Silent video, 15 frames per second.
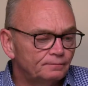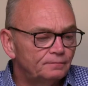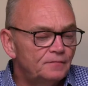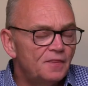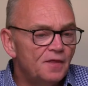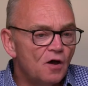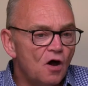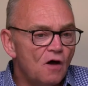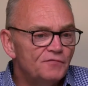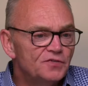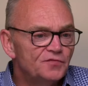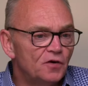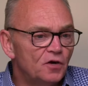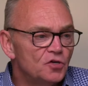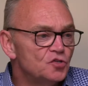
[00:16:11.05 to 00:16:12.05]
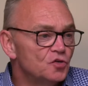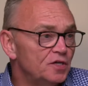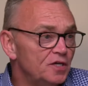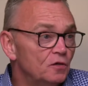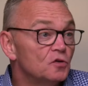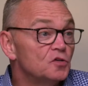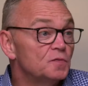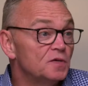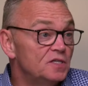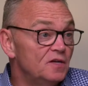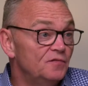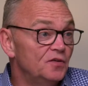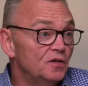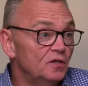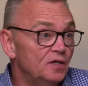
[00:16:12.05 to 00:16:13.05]
the office furniture dealer
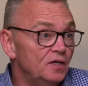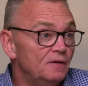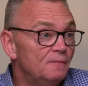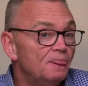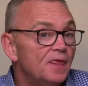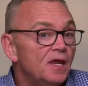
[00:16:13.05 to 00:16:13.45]
specifically